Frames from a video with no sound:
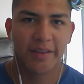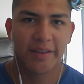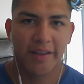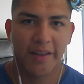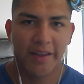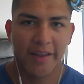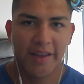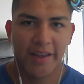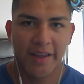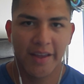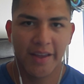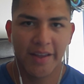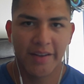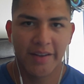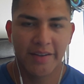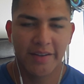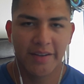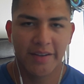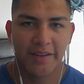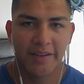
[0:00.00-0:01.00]

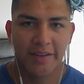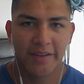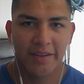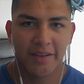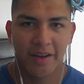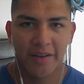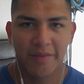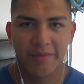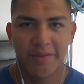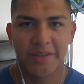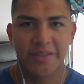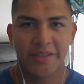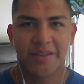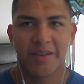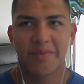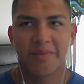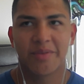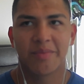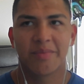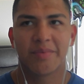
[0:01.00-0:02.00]
and confidence
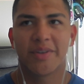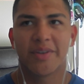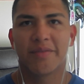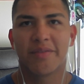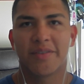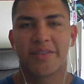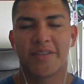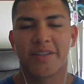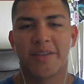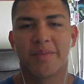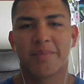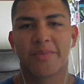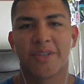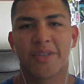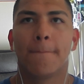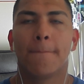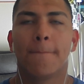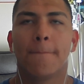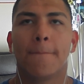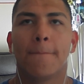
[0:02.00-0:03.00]
comes from self-esteem.
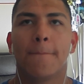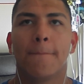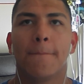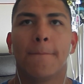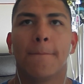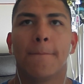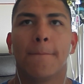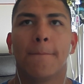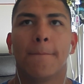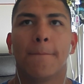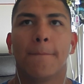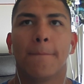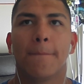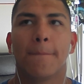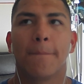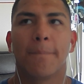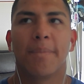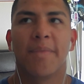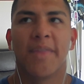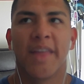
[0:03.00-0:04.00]
So
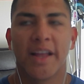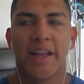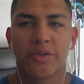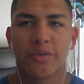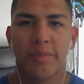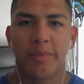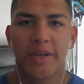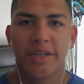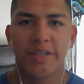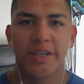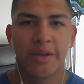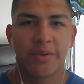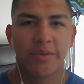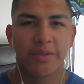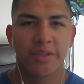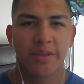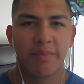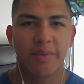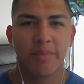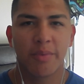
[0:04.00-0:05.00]
that's what my channel is
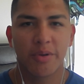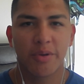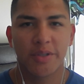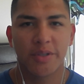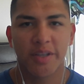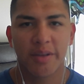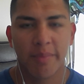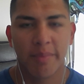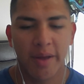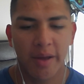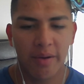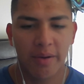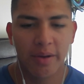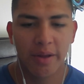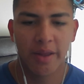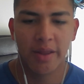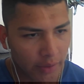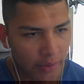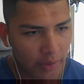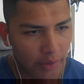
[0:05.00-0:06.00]
going to be mostly about.
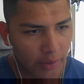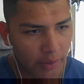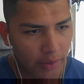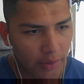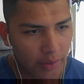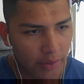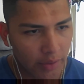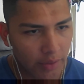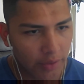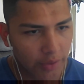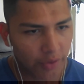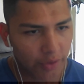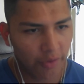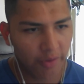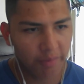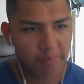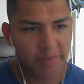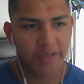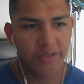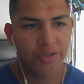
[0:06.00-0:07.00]
So
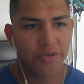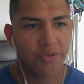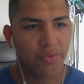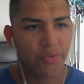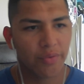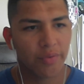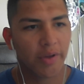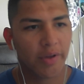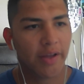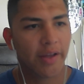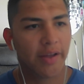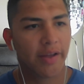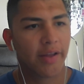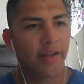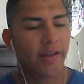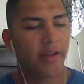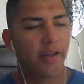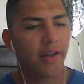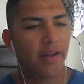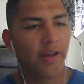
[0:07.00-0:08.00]
going back to
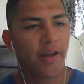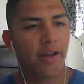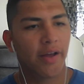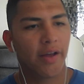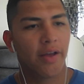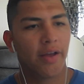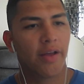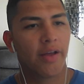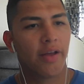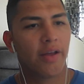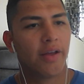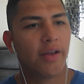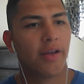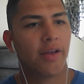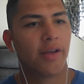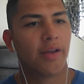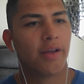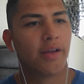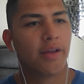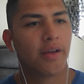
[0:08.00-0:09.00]
that
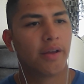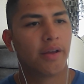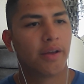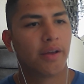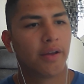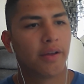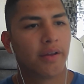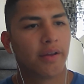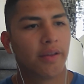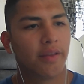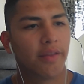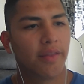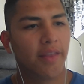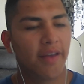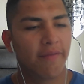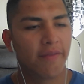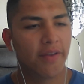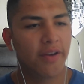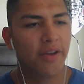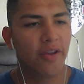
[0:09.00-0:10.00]

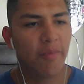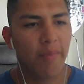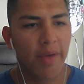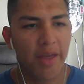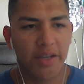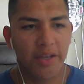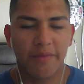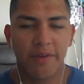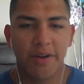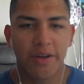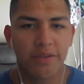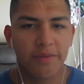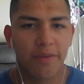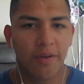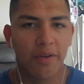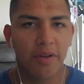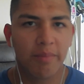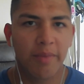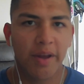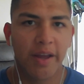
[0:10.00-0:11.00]
video, Manosphere Has
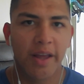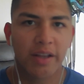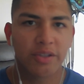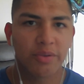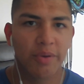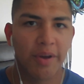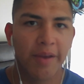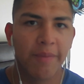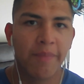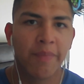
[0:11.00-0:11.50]
Fallen by Alex Way,